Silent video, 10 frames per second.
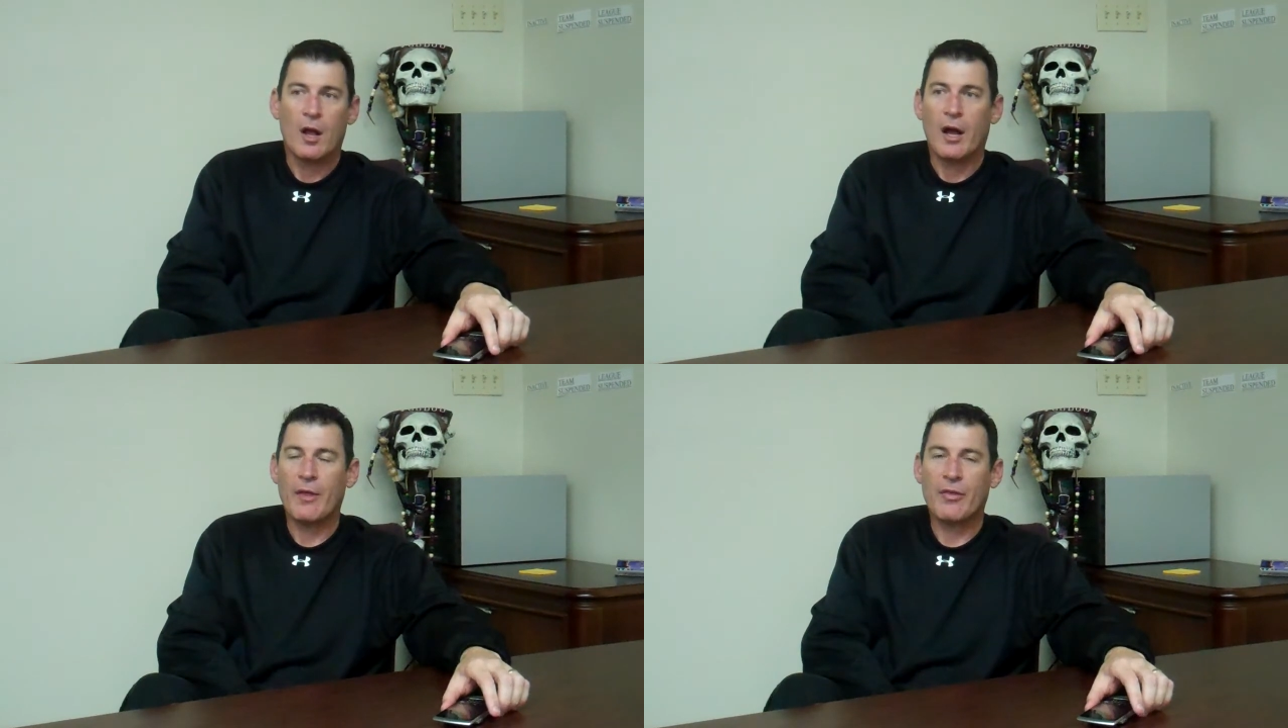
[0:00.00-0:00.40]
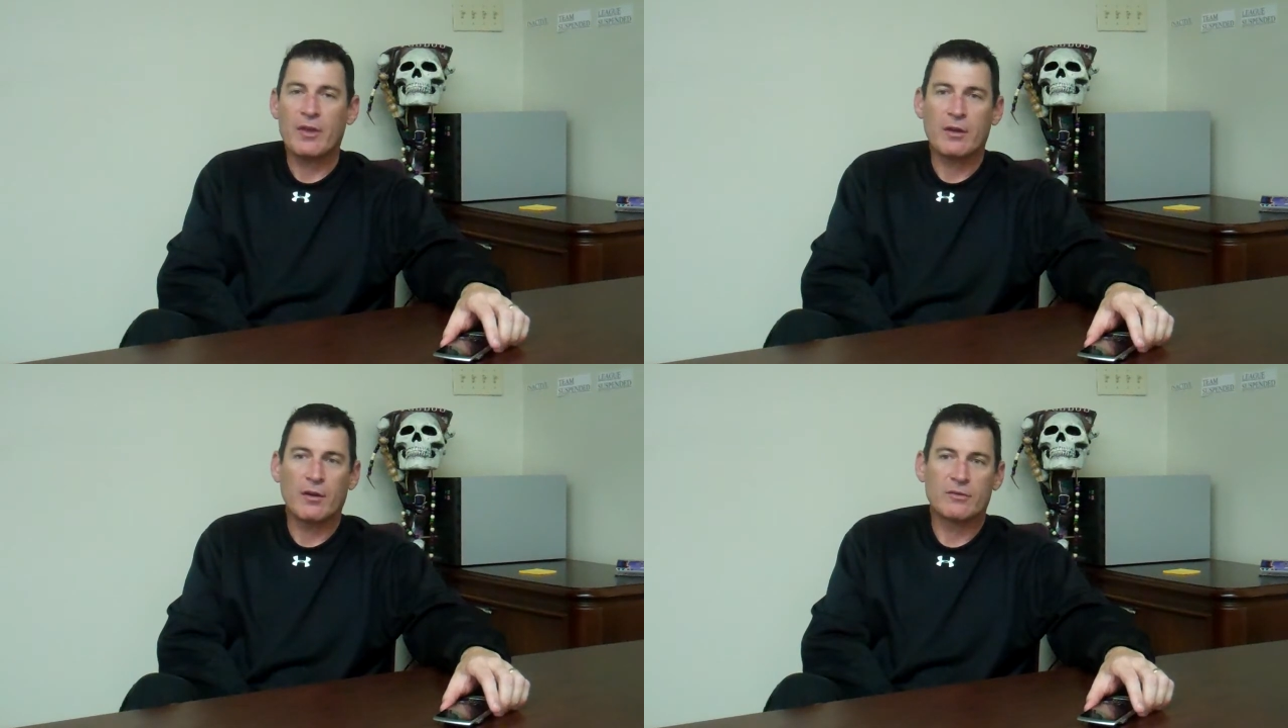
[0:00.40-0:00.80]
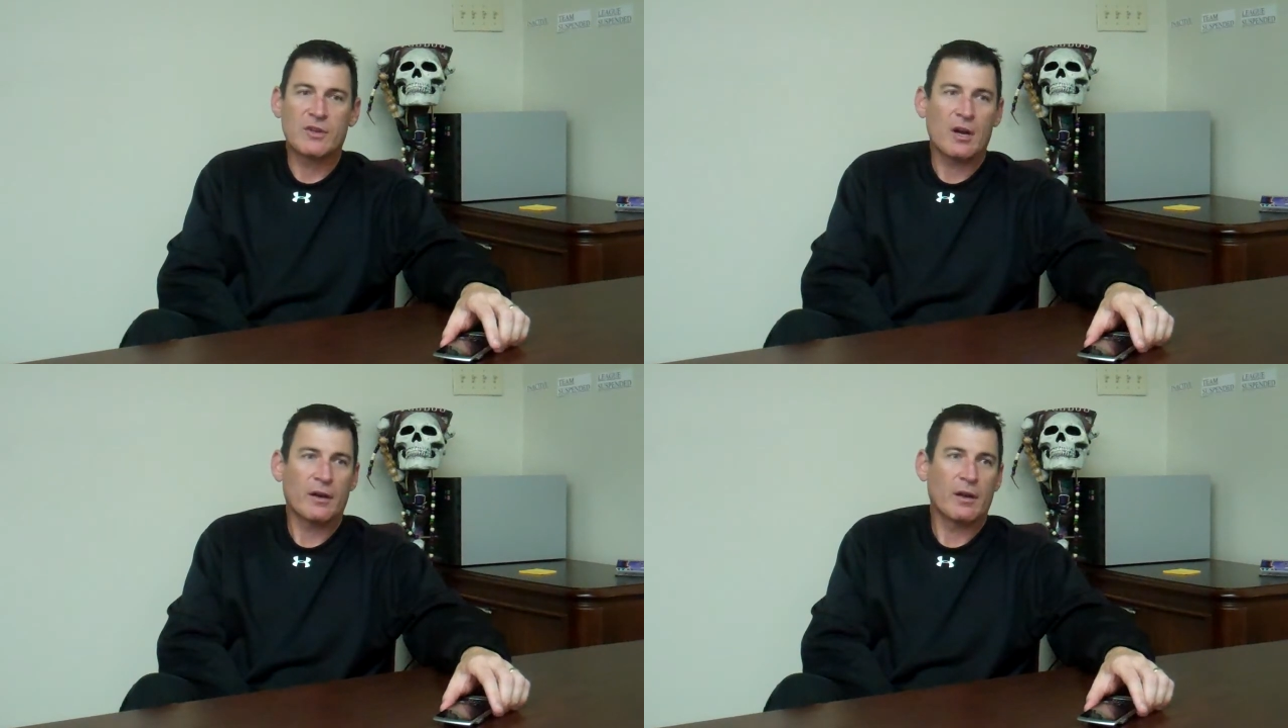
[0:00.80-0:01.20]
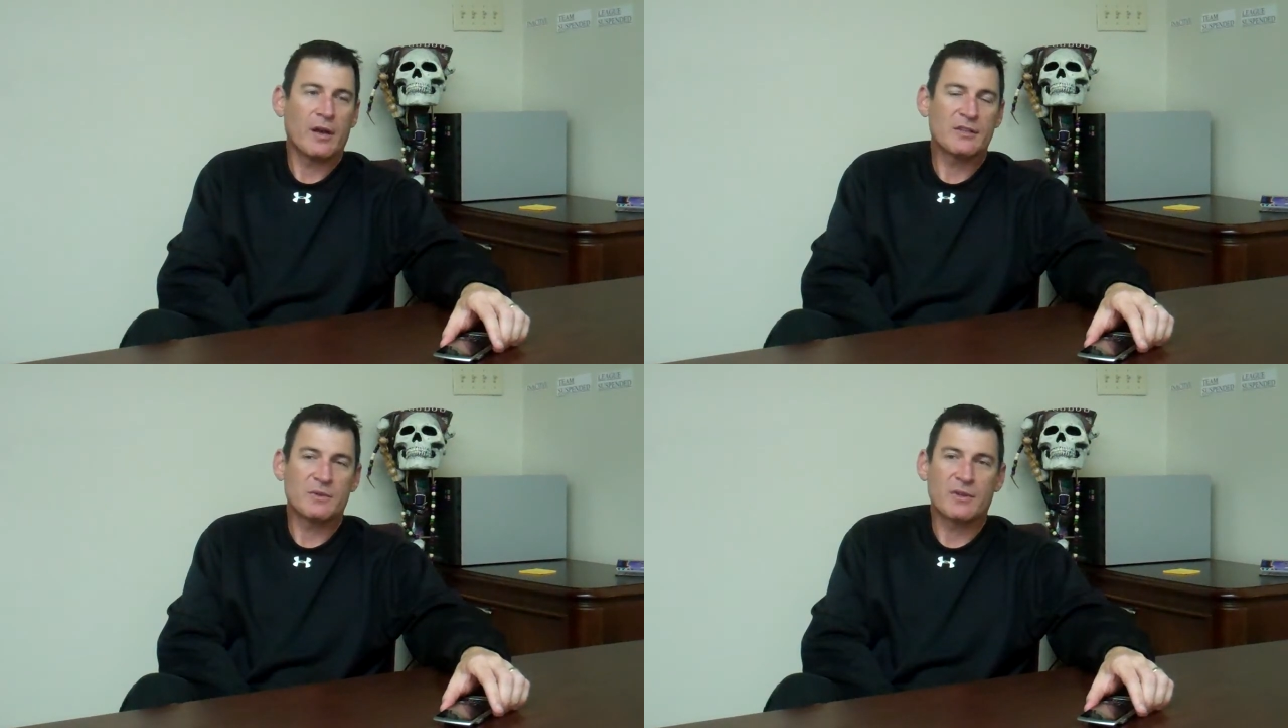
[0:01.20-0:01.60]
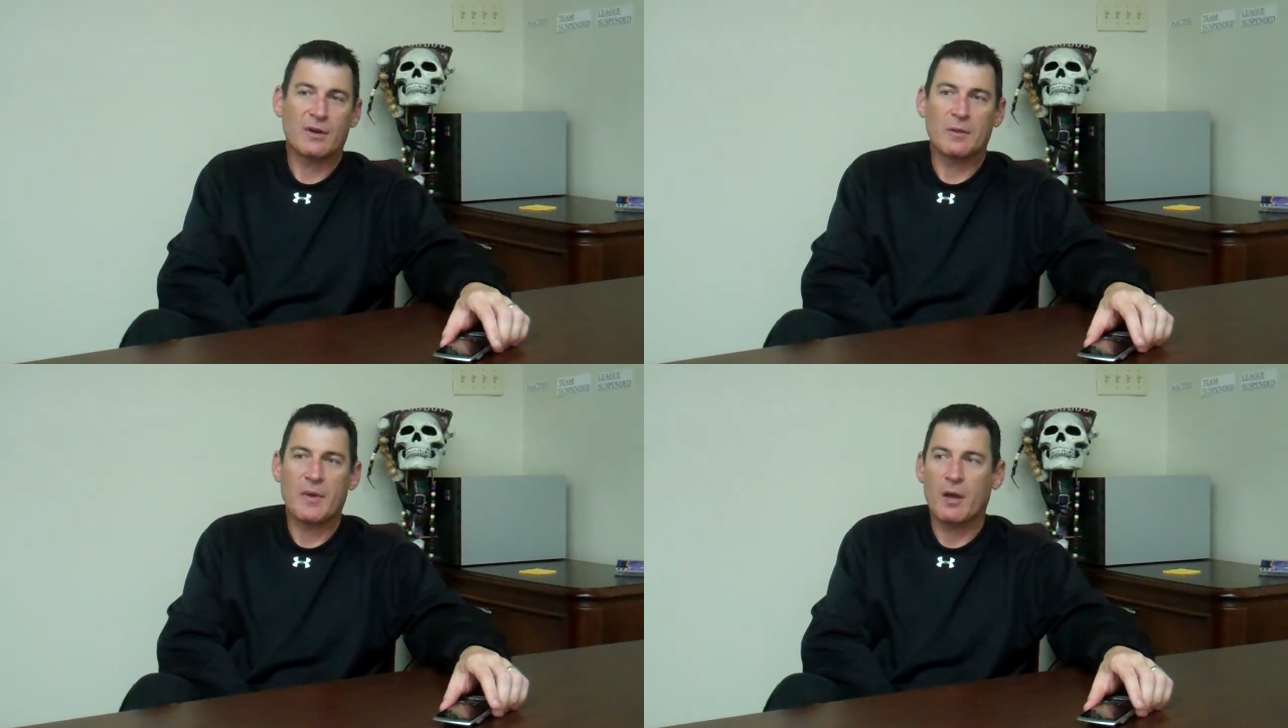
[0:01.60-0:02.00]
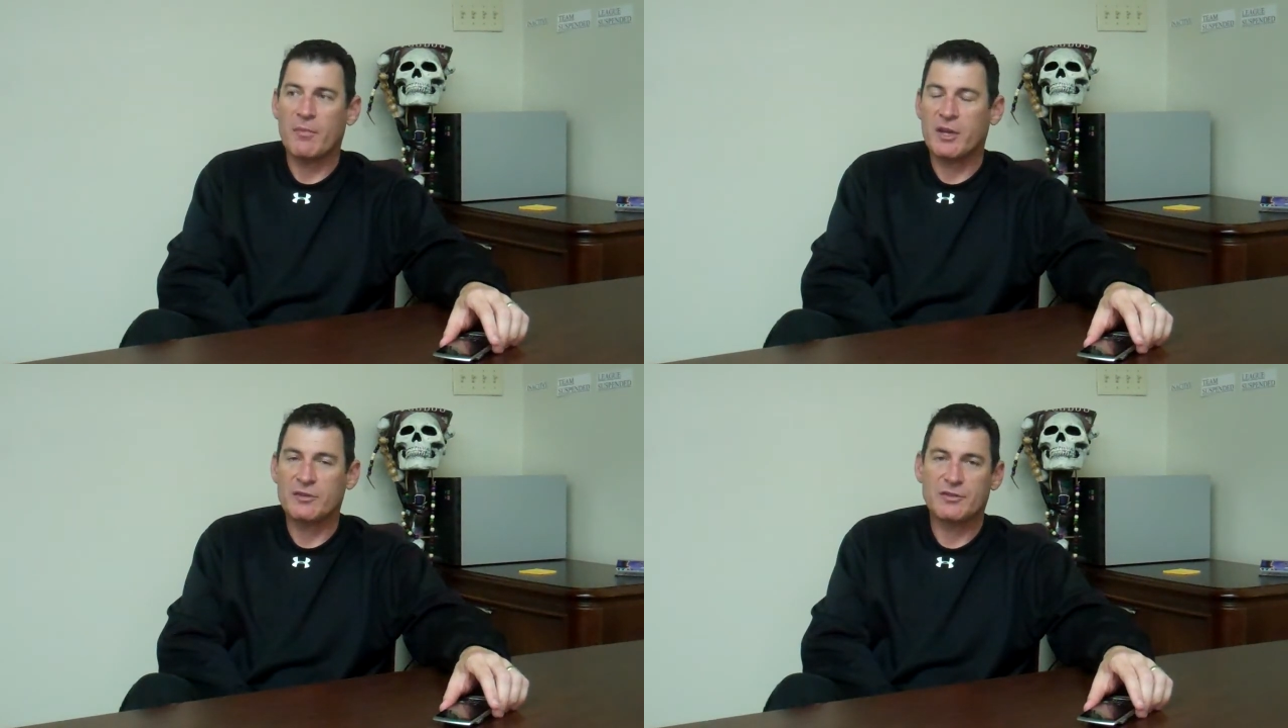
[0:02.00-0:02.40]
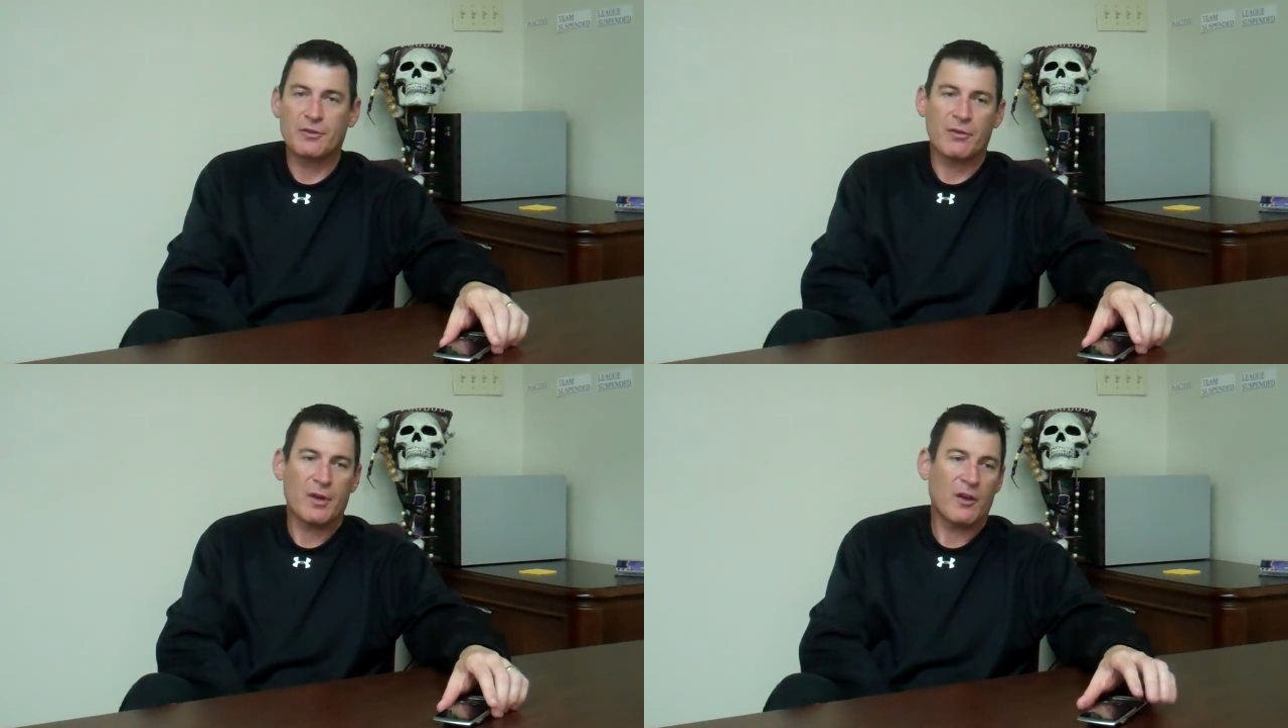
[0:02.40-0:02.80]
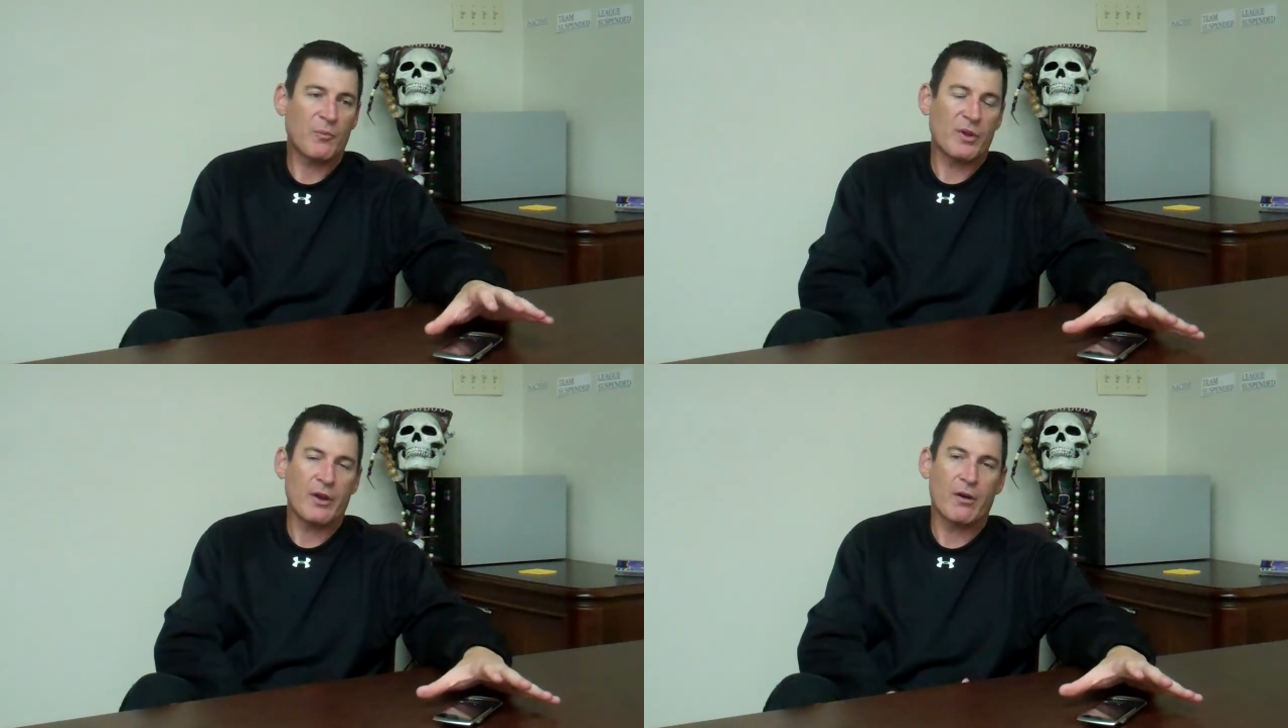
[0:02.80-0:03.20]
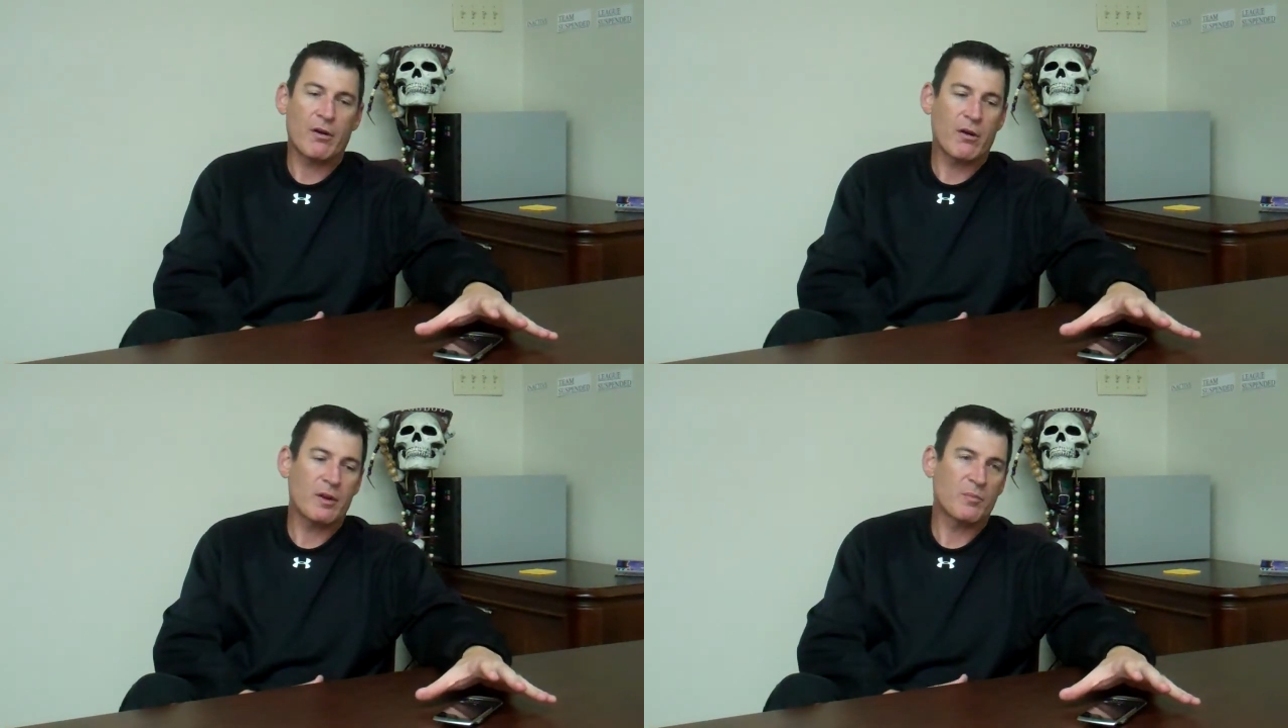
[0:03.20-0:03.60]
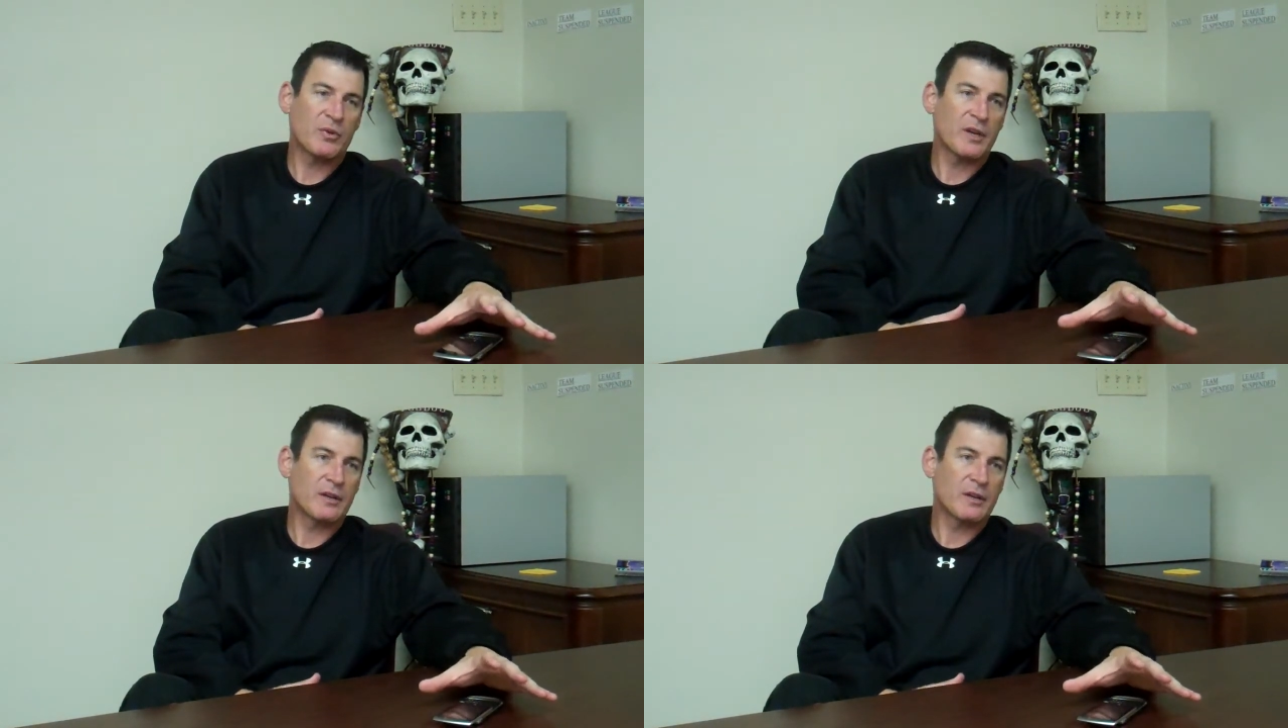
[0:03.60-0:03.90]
I think, you know, talking to Les, we talked about making sure the guys played hard and played